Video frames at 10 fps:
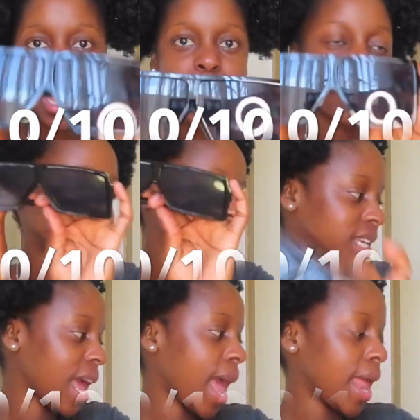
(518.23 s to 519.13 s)
out of
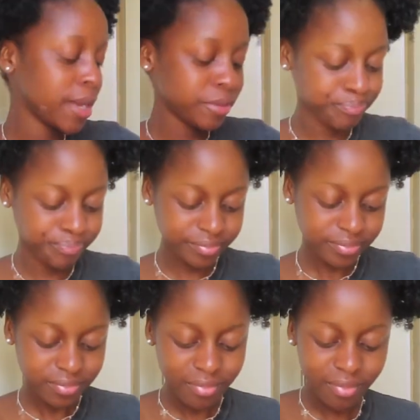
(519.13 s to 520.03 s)
10.
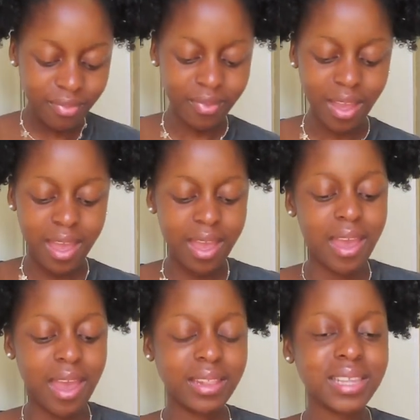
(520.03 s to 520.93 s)

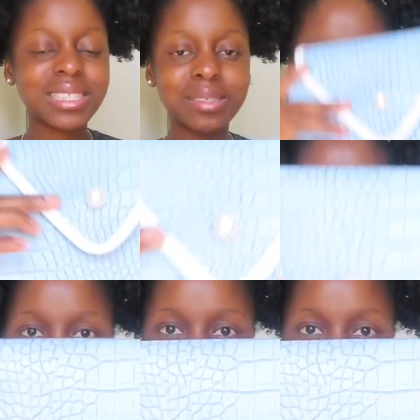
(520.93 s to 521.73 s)
And this bag,